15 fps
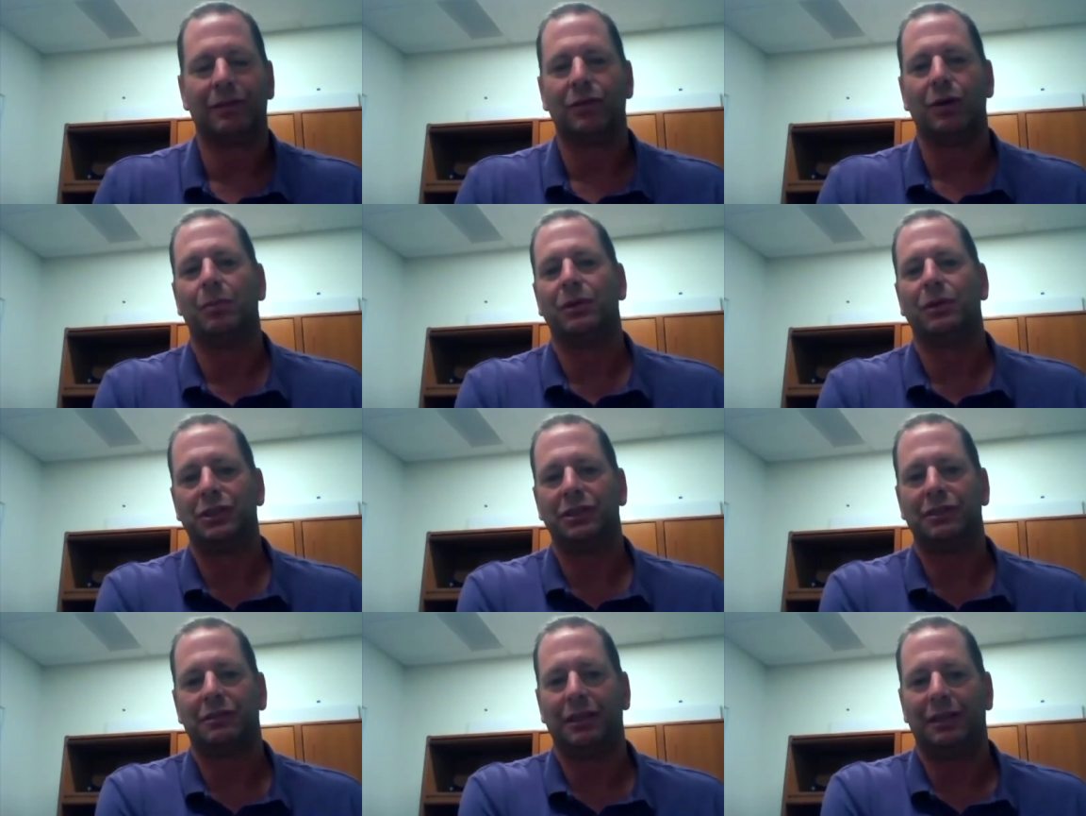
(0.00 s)
It's almost
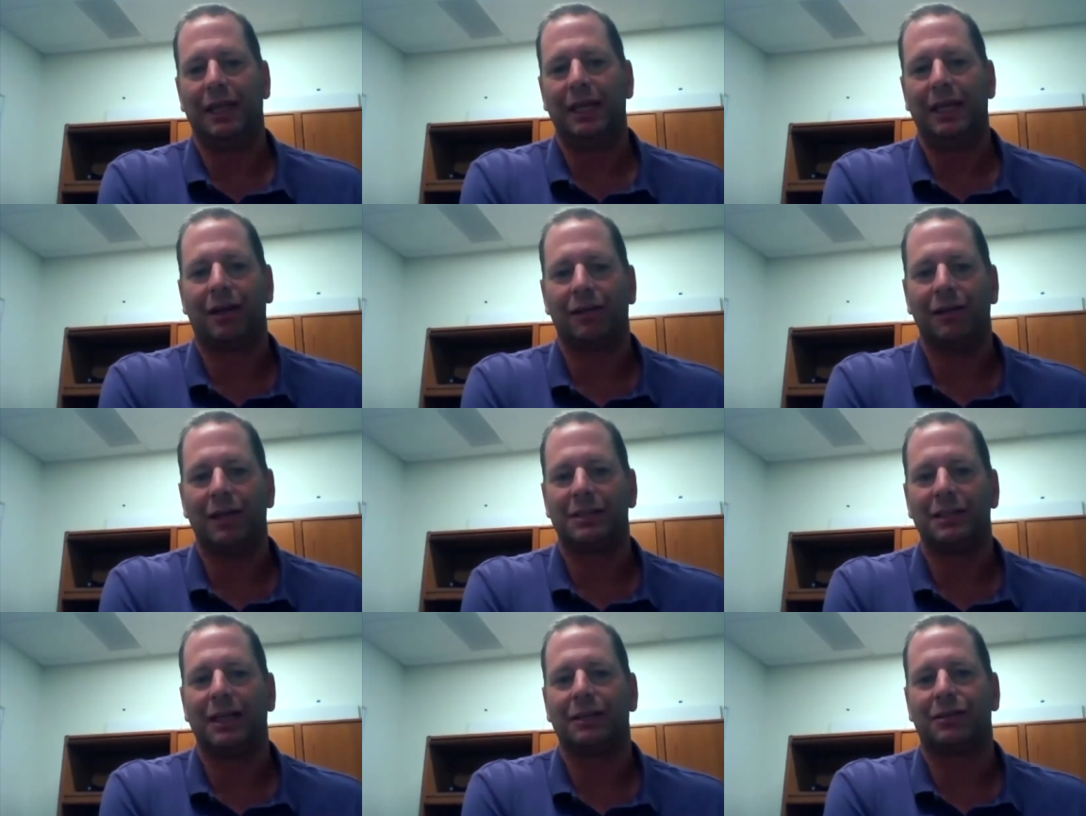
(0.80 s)
just a data
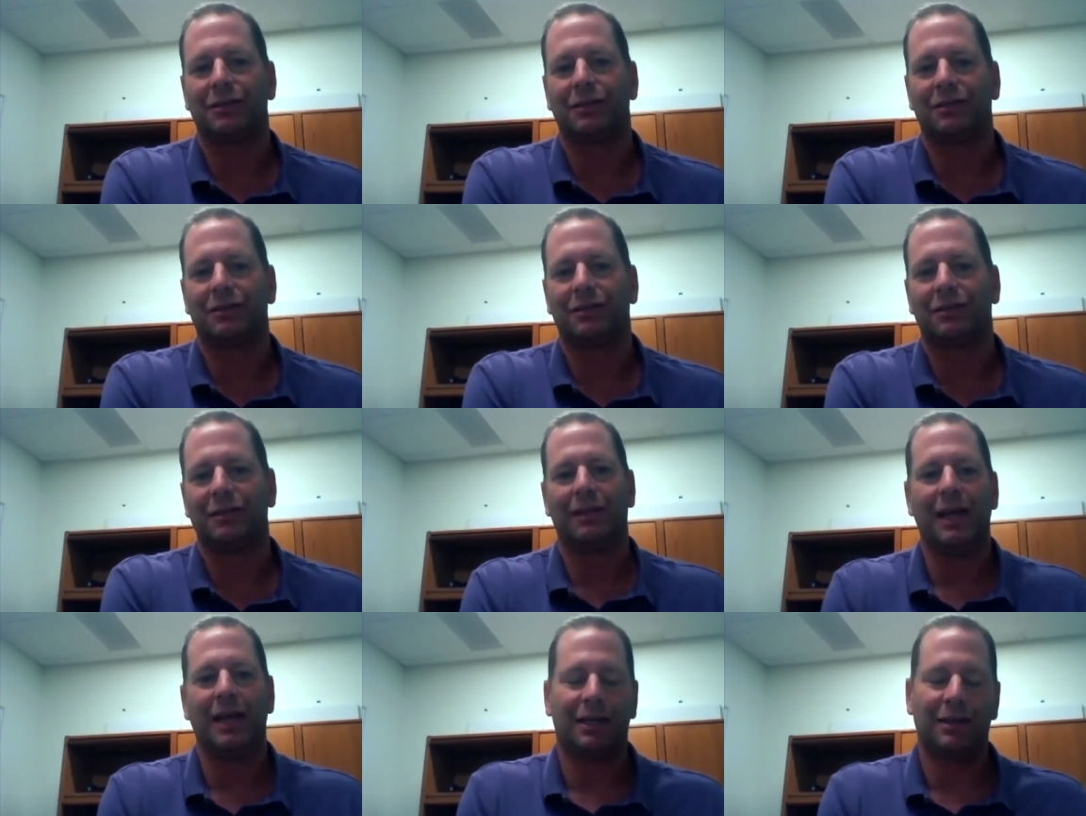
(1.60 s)
collection
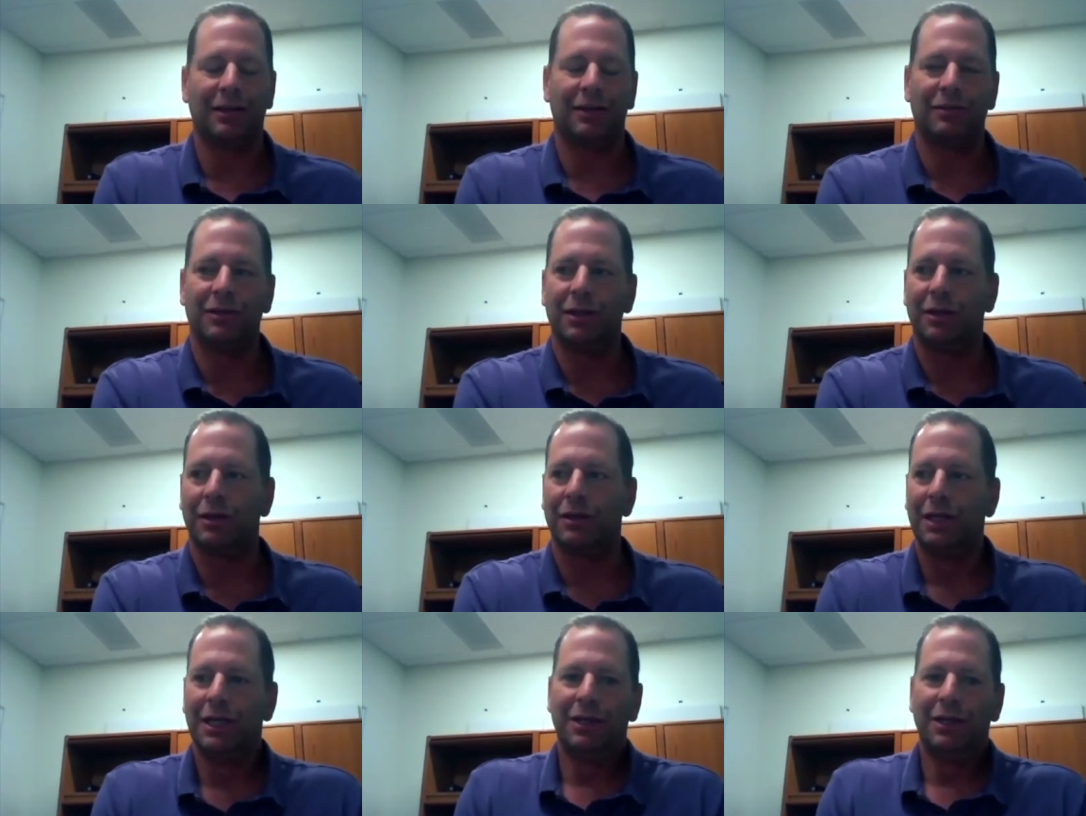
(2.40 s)
exercise at that
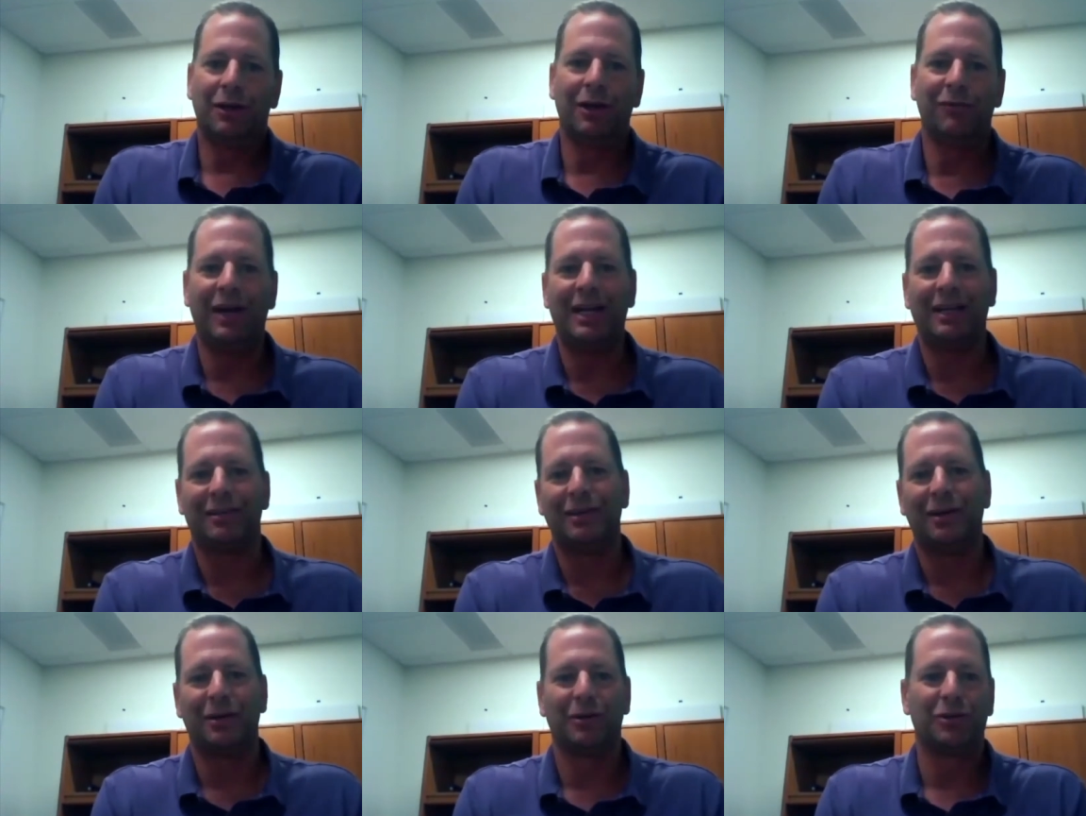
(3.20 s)
because your your
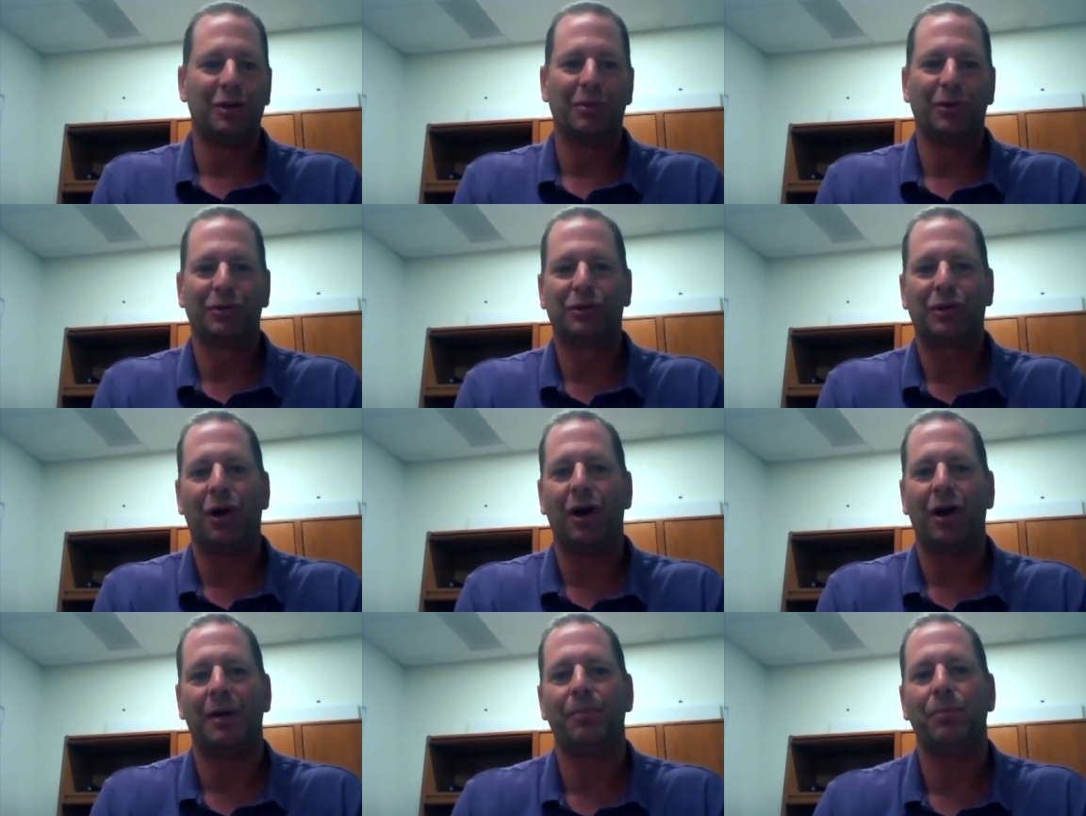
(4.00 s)
advance notice
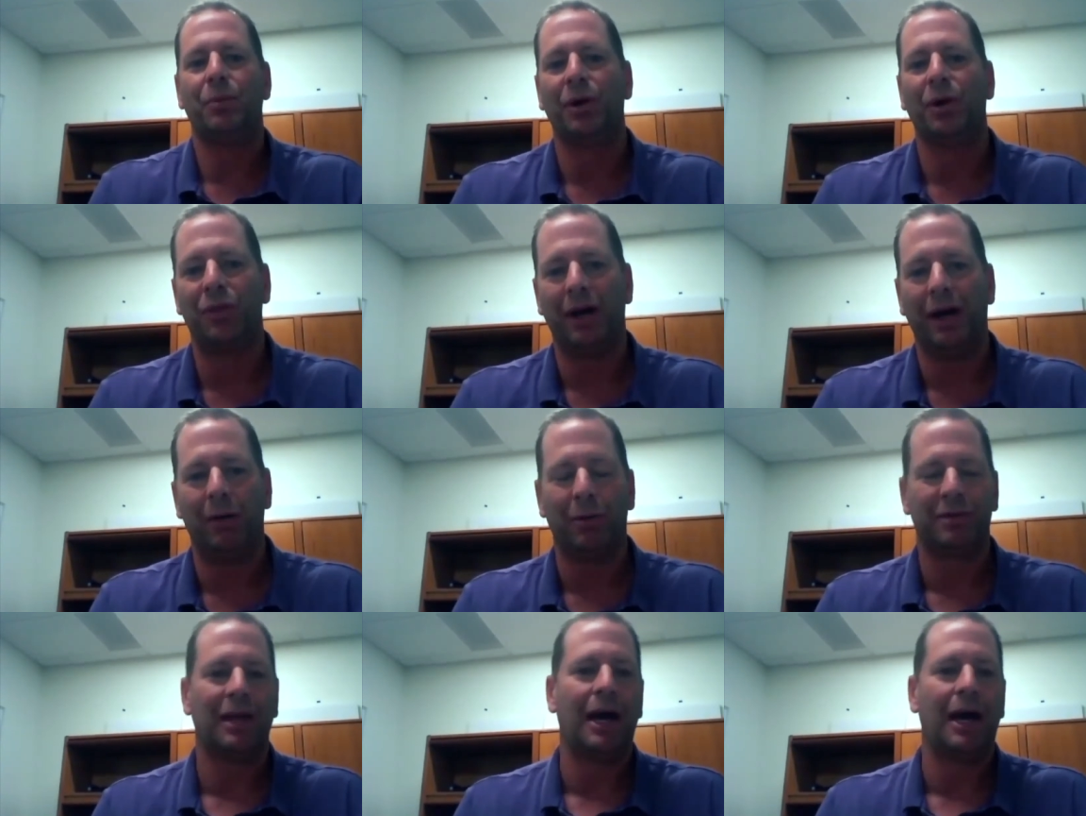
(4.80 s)
almost caught up with
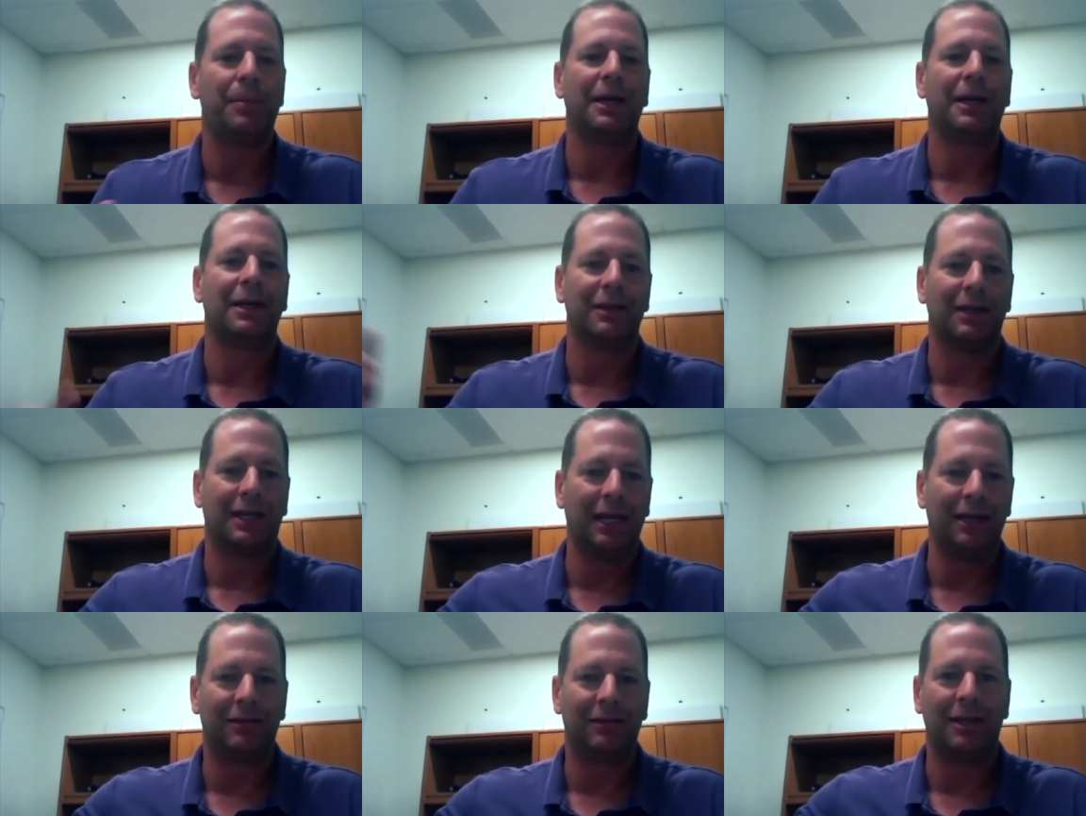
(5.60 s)
uh, what's happening in the
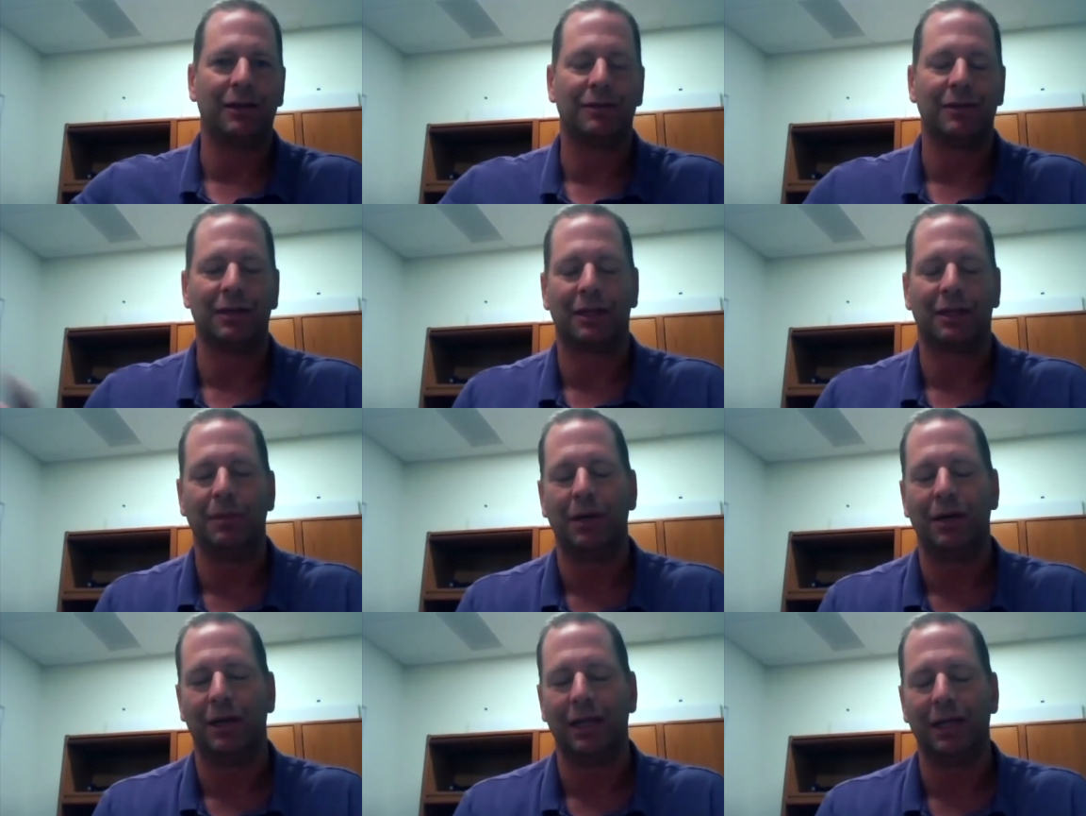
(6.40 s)
case counts in the
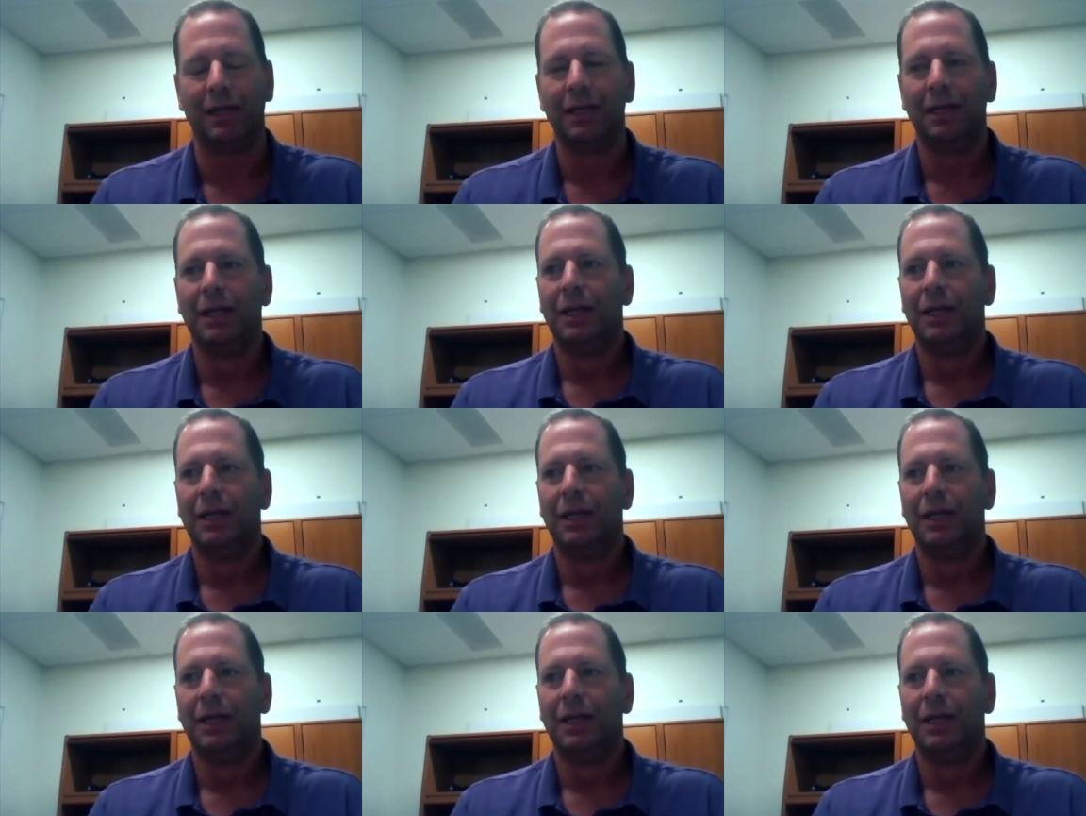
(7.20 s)
community.